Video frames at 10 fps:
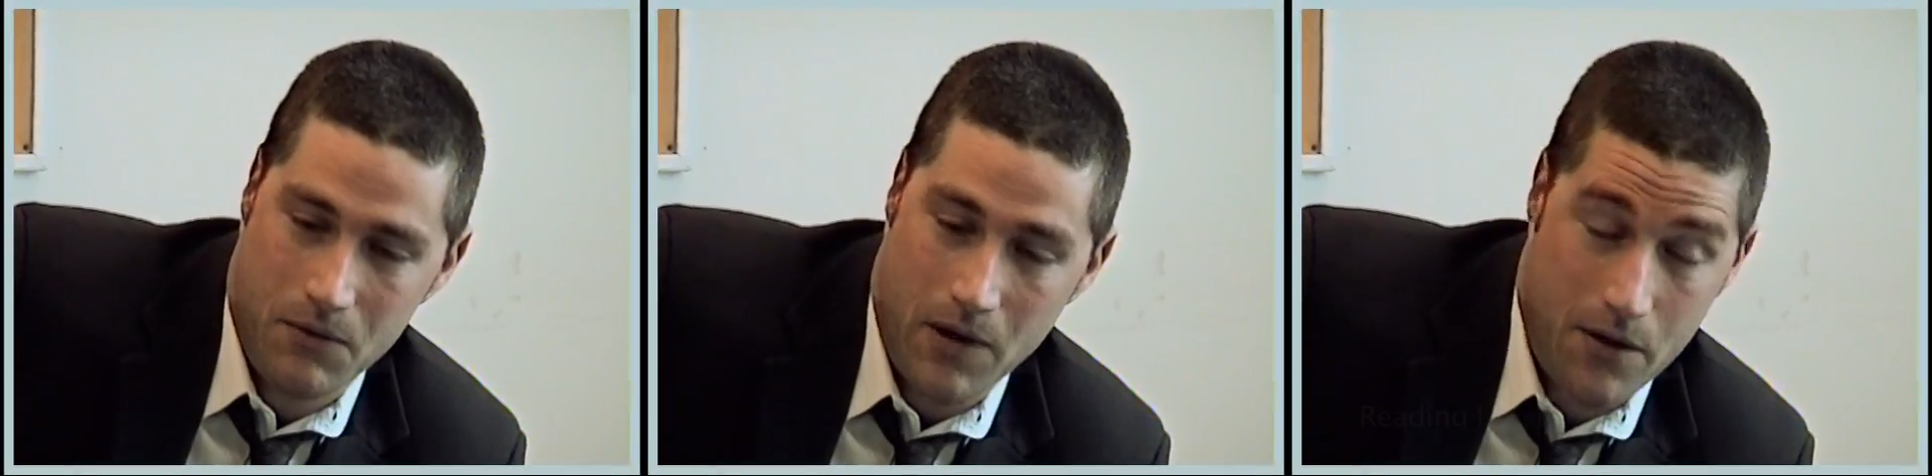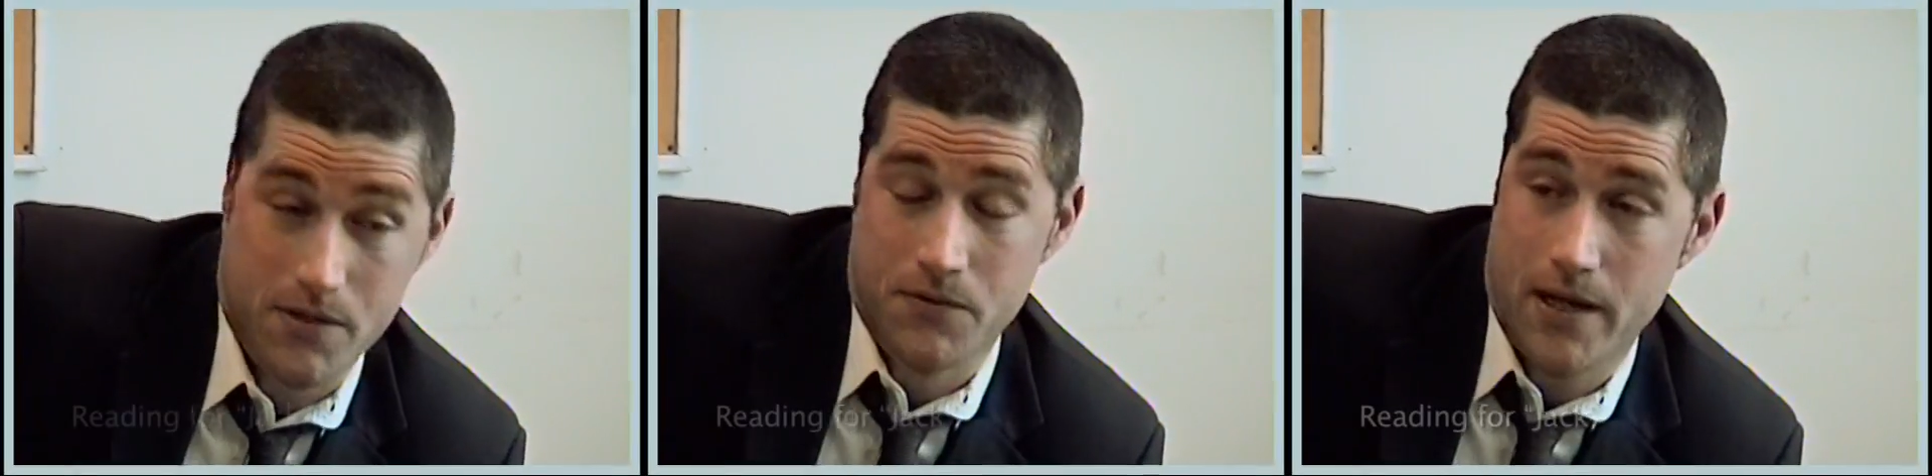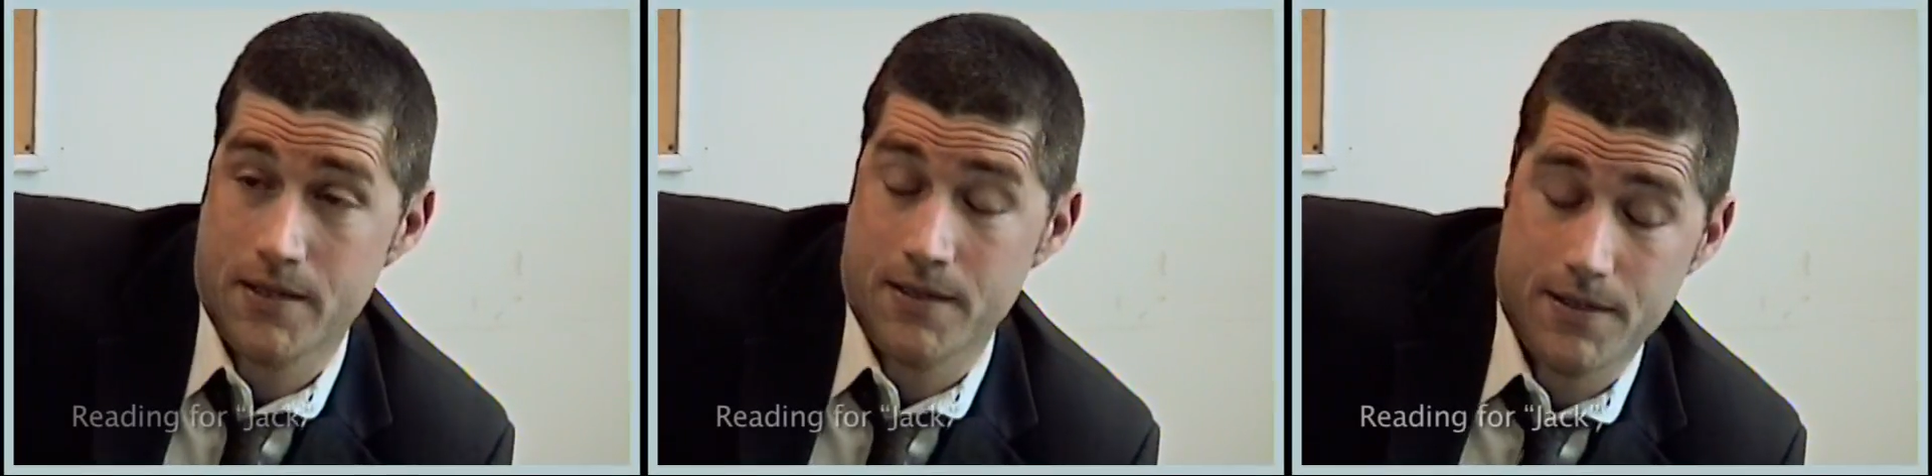When I was in
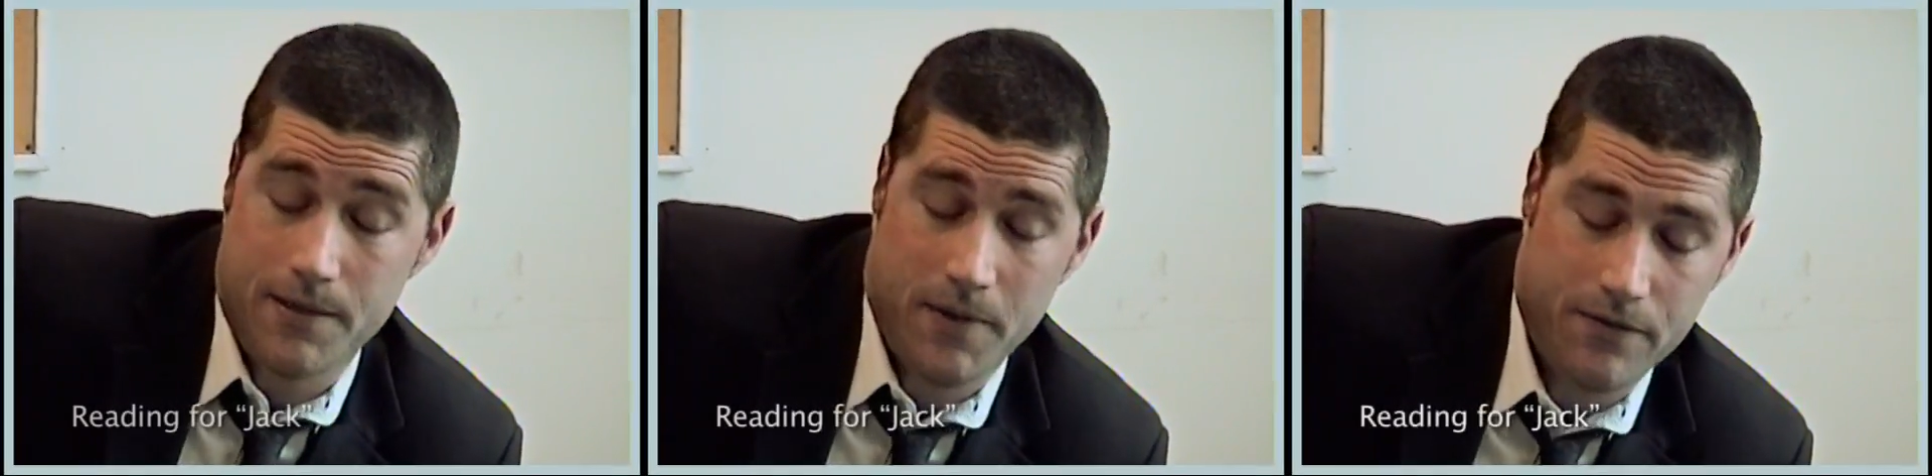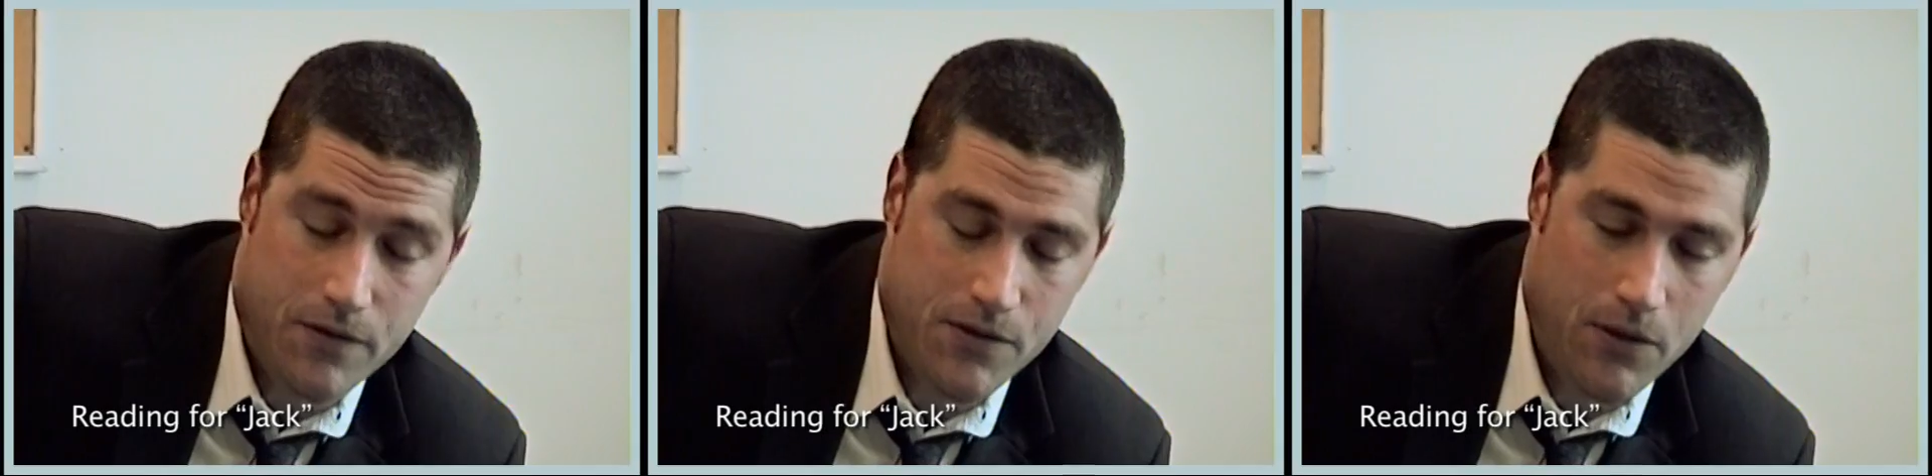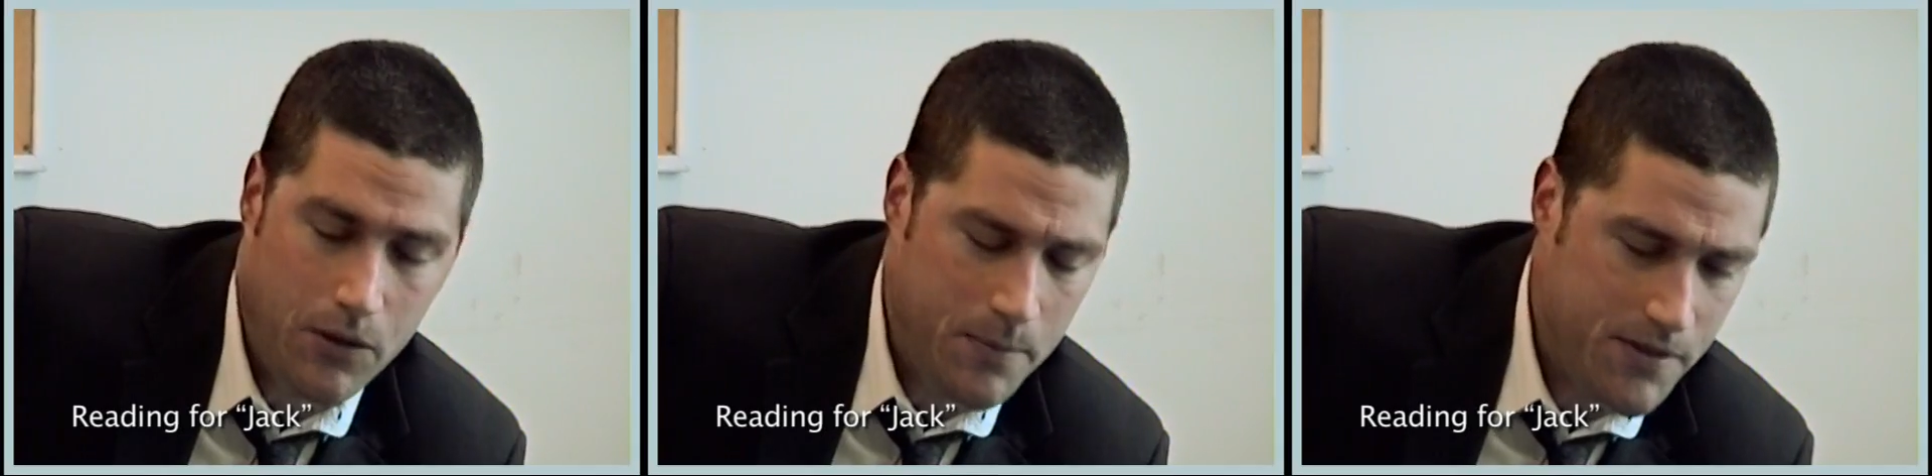residency, my
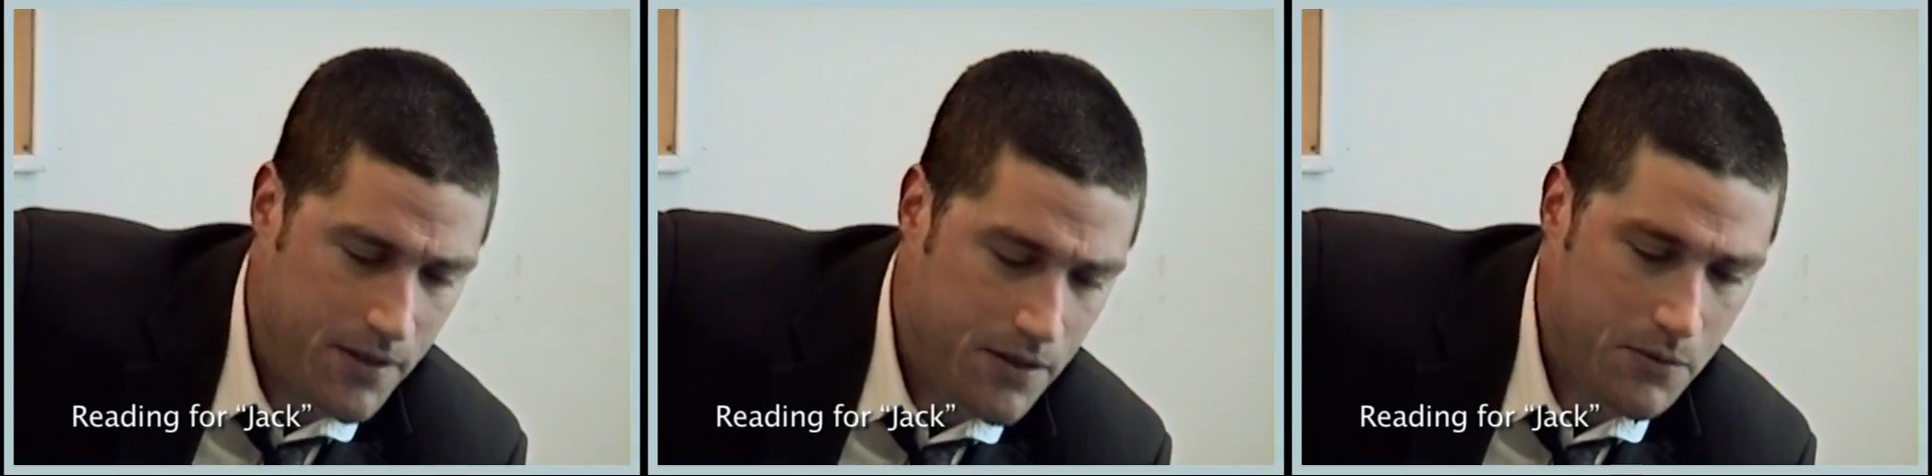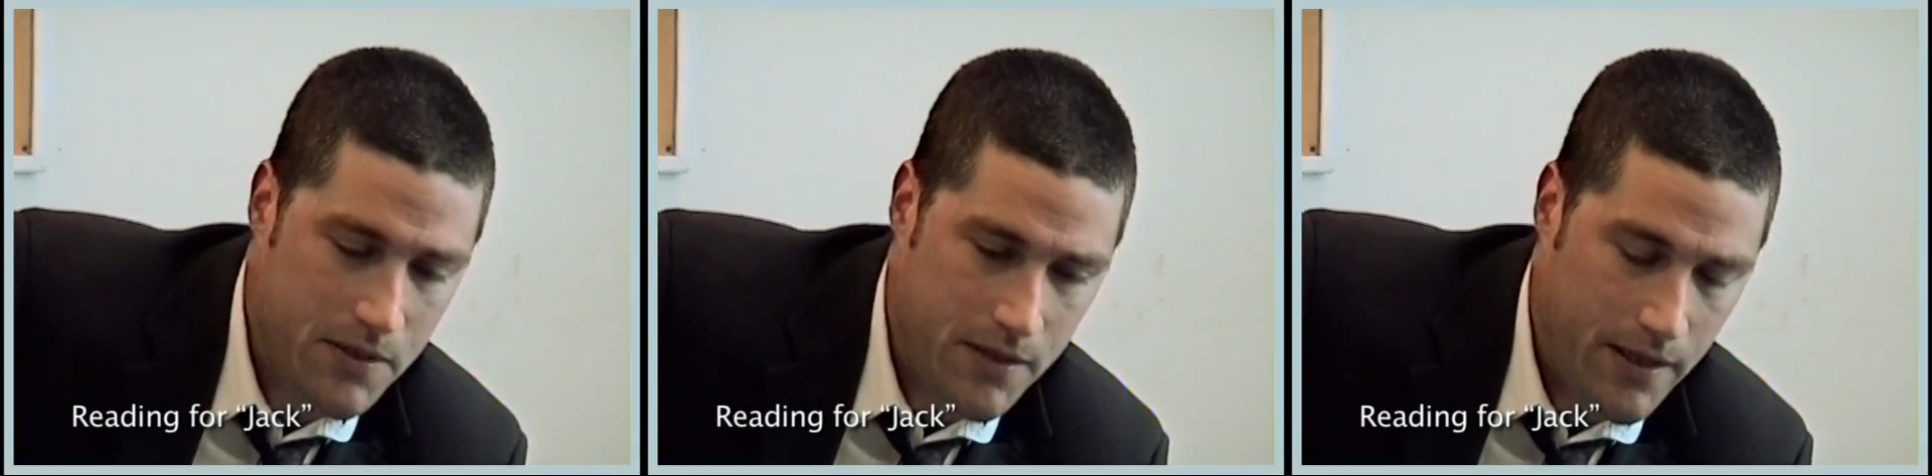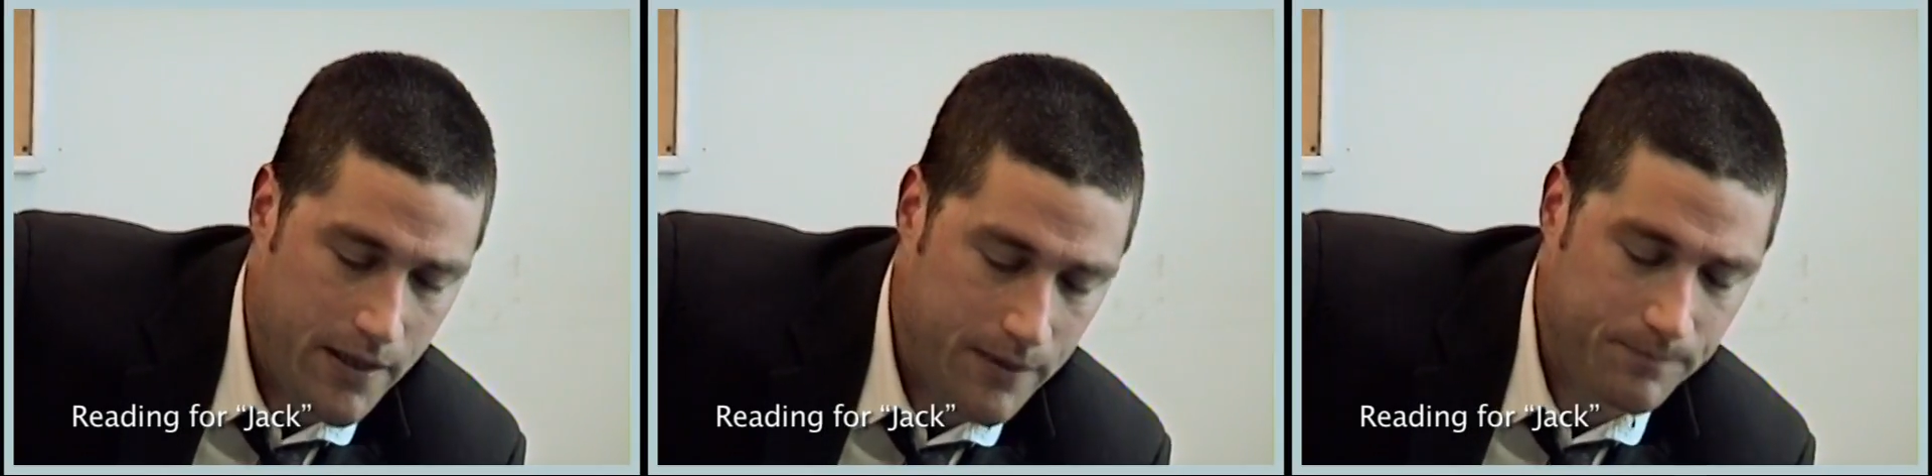first solo procedure was
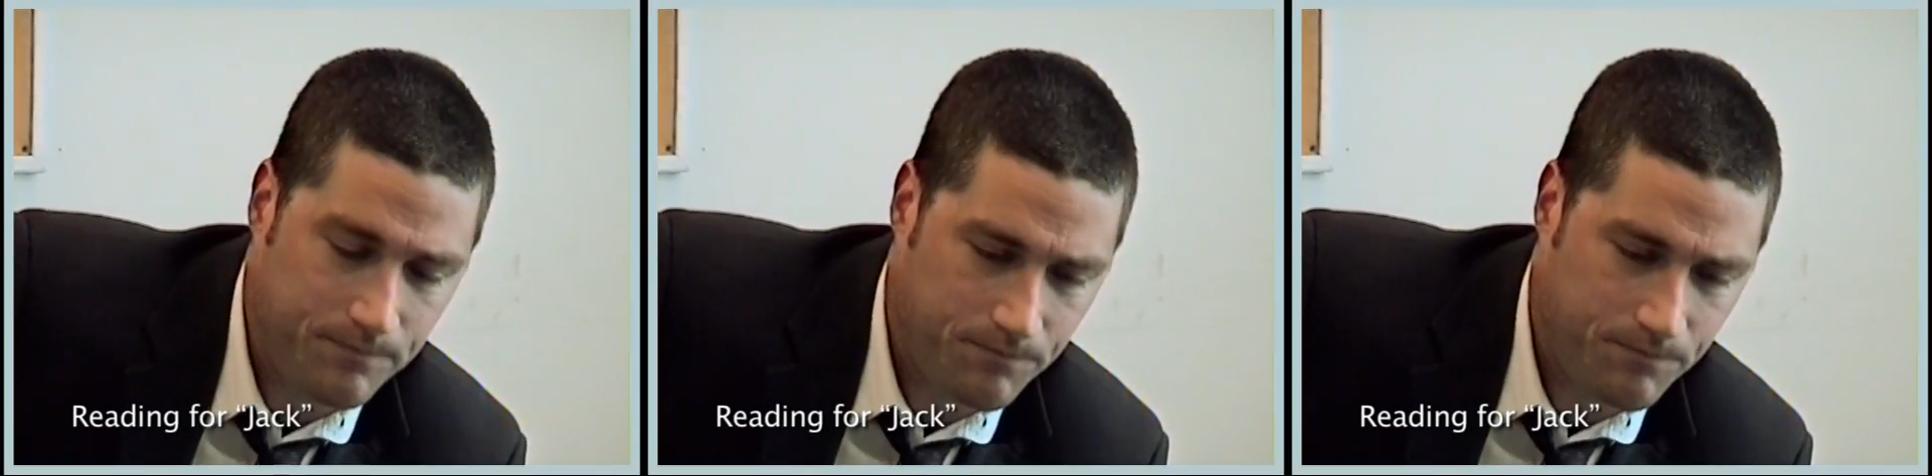a